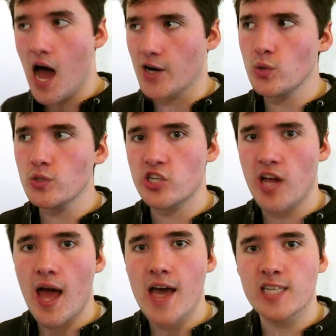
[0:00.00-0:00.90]
and all
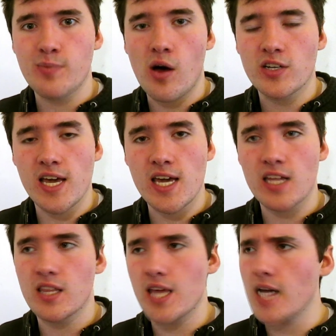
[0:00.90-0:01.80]
chairs
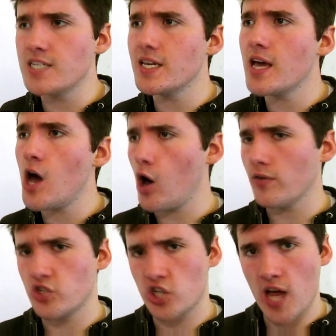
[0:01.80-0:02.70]
partake in the idea
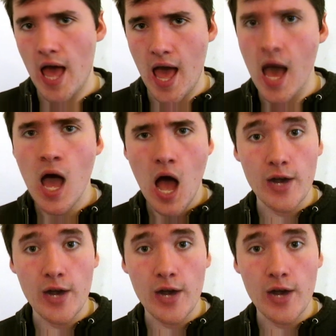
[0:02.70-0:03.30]
of chair,